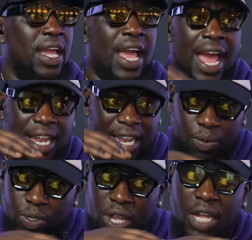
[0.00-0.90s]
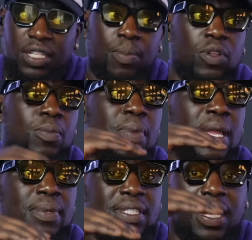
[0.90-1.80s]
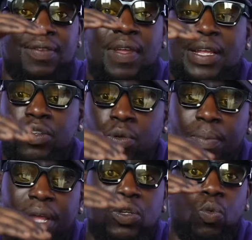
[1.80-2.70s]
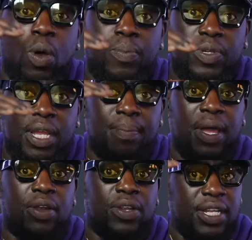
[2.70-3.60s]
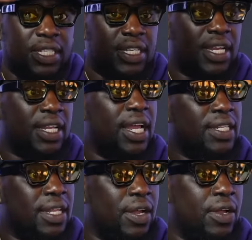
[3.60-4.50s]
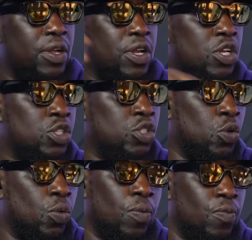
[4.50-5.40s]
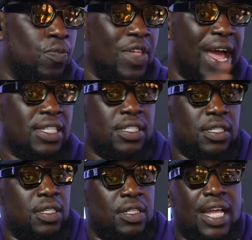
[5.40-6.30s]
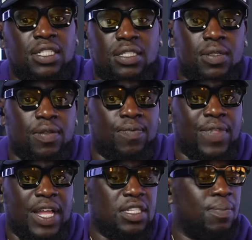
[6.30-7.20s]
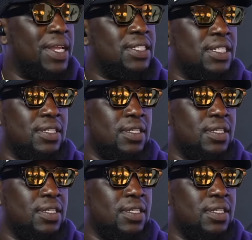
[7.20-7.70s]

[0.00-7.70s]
And like we talked about, the baby step, incremental, 1% better each day to get there. So that's the basis.